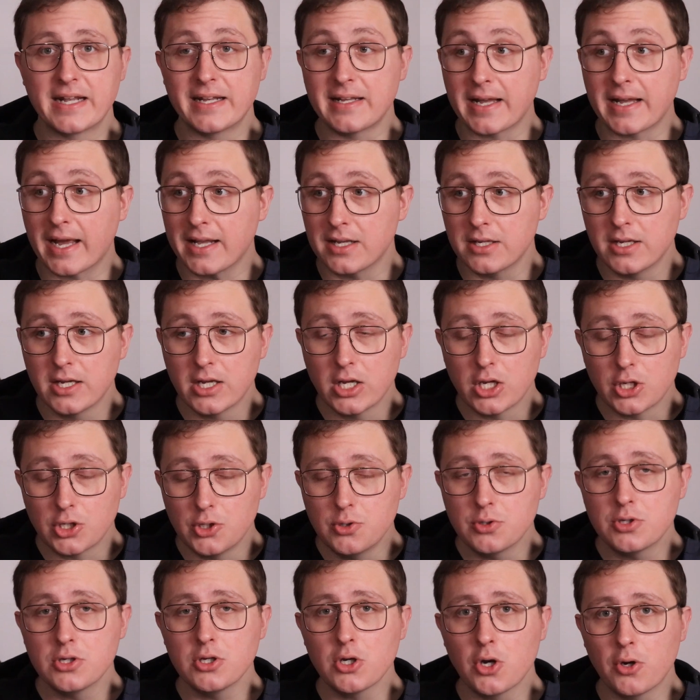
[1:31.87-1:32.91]
And
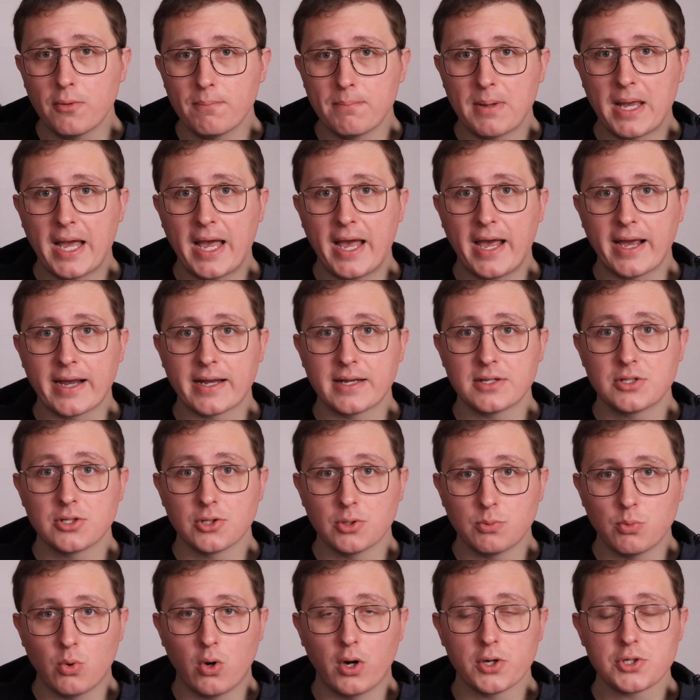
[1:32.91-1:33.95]
you can go back to
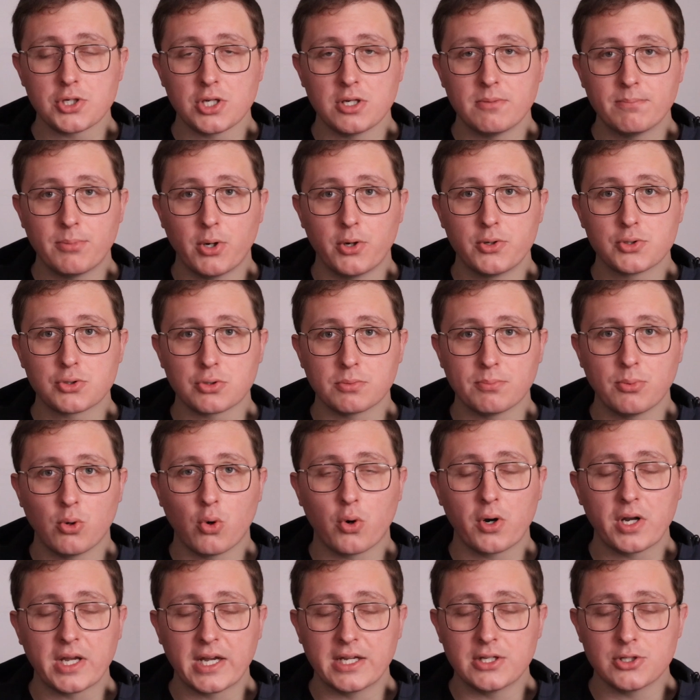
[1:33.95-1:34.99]
the Washington Post
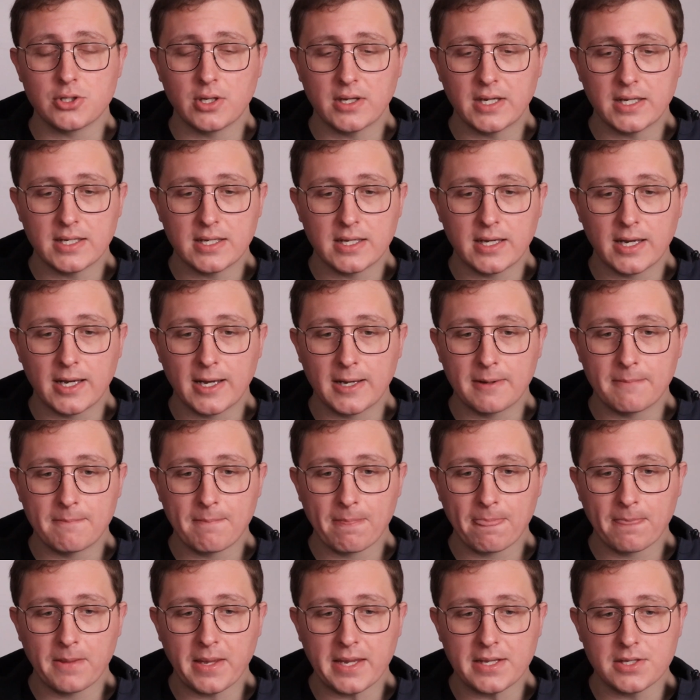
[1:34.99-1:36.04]
reporting in
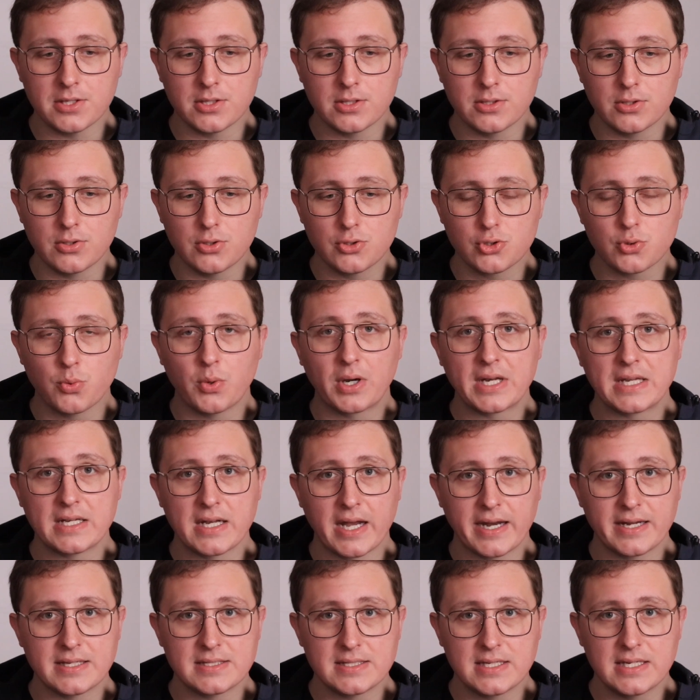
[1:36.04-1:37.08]

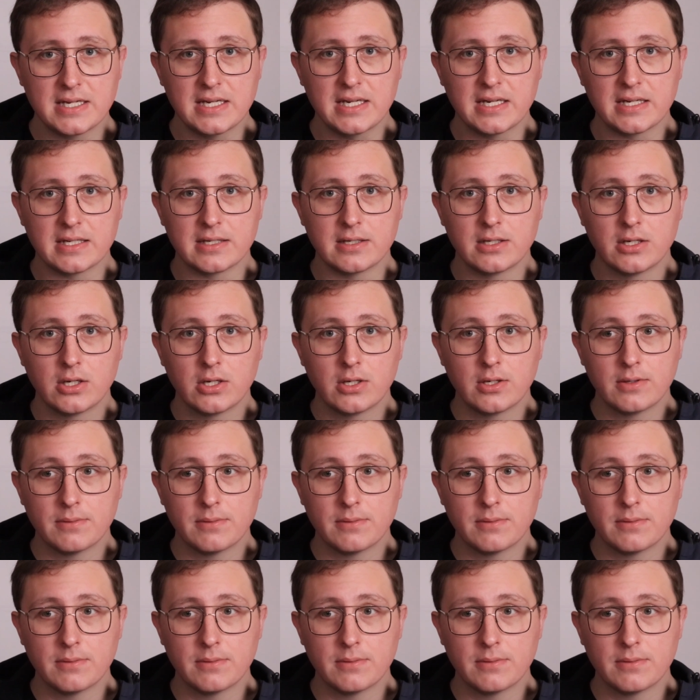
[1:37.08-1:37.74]
2019